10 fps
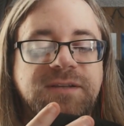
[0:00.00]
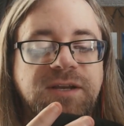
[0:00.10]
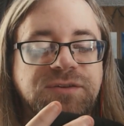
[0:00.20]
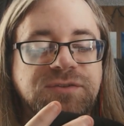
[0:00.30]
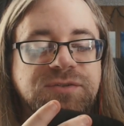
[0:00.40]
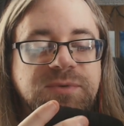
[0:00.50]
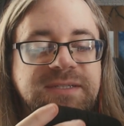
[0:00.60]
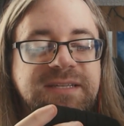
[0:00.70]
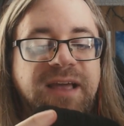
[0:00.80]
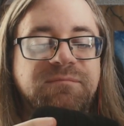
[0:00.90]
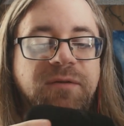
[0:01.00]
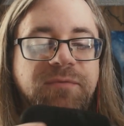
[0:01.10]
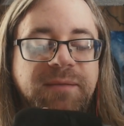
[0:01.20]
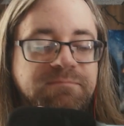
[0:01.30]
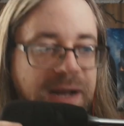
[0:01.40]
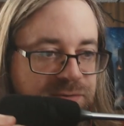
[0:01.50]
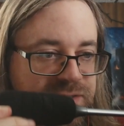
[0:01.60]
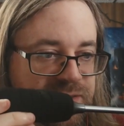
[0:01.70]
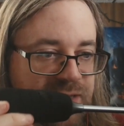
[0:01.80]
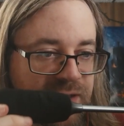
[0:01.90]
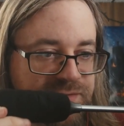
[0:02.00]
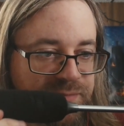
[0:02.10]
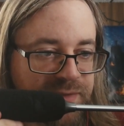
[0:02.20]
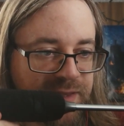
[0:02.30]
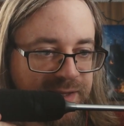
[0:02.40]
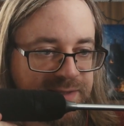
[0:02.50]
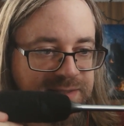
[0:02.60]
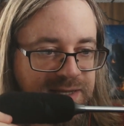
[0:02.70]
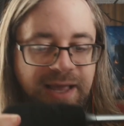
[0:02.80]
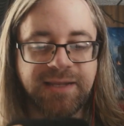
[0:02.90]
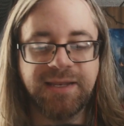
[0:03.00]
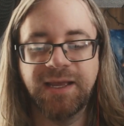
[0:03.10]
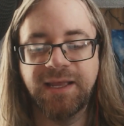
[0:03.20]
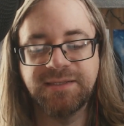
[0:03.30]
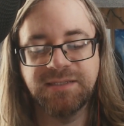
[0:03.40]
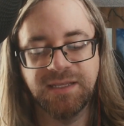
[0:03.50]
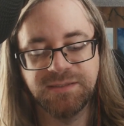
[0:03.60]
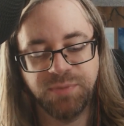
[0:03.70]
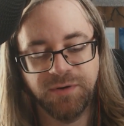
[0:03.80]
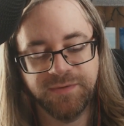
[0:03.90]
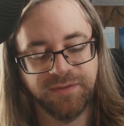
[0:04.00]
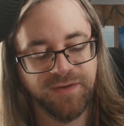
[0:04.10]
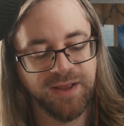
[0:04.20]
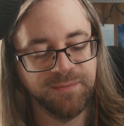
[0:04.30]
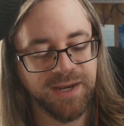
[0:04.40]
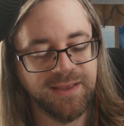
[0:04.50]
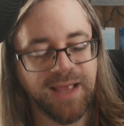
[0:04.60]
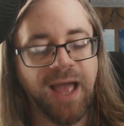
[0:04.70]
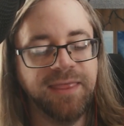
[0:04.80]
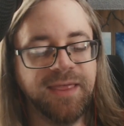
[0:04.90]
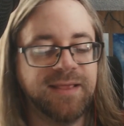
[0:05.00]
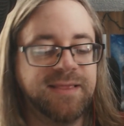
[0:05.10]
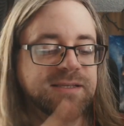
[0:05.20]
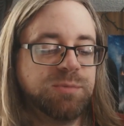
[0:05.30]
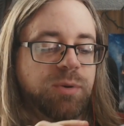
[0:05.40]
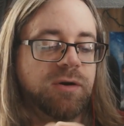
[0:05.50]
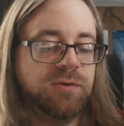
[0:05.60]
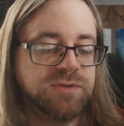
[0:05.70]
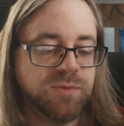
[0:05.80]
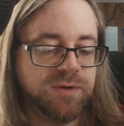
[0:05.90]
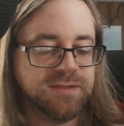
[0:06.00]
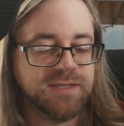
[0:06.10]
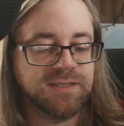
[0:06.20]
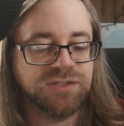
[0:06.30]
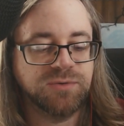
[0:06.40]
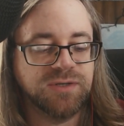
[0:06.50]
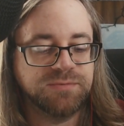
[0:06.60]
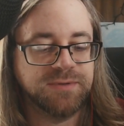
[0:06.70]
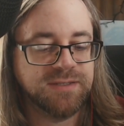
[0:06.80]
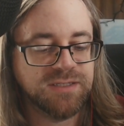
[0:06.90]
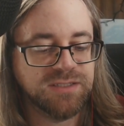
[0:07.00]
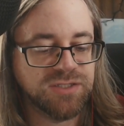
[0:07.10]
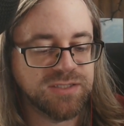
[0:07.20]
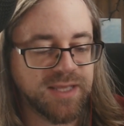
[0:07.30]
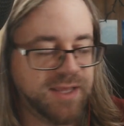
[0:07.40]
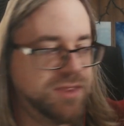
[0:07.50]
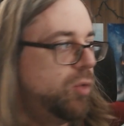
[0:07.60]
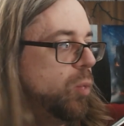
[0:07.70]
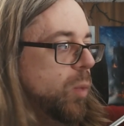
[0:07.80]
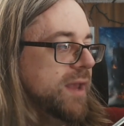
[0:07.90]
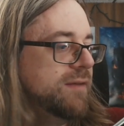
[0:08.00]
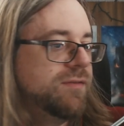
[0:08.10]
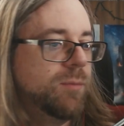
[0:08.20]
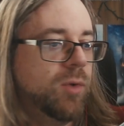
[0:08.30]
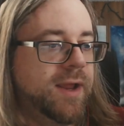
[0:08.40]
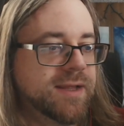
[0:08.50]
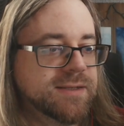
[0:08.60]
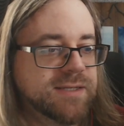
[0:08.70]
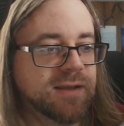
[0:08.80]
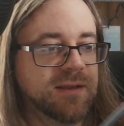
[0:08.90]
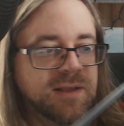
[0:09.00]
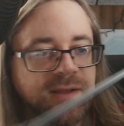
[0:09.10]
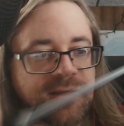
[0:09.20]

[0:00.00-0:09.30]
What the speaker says: I do just want to say I've already bounced this off some things, and it's perfectly fine. I mean, I thought this part was where the sensor was, but this is just like the weight from what I can tell.